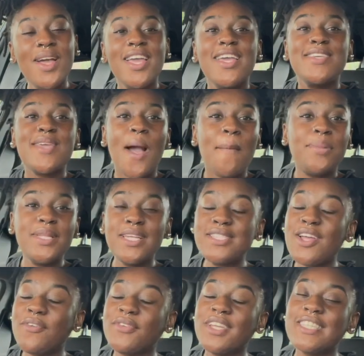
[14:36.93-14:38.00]
Y'all, please
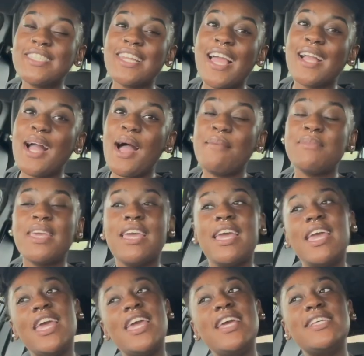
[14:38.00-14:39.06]
don't forget to like, comment,
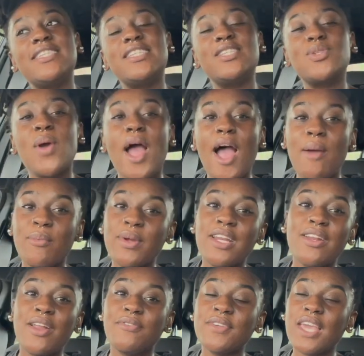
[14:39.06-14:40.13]
and subscribe. Ring the
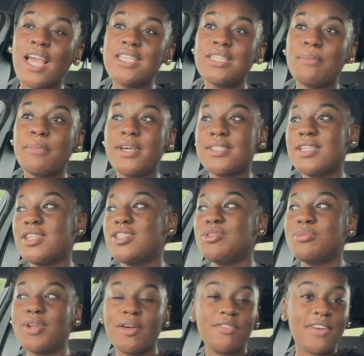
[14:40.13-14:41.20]
notification bell so that you be
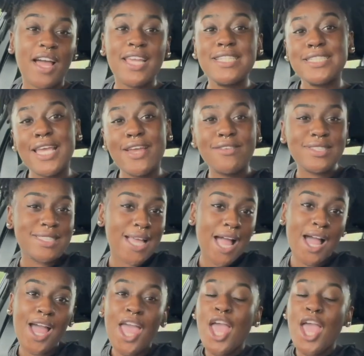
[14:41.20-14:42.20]
notified each and every time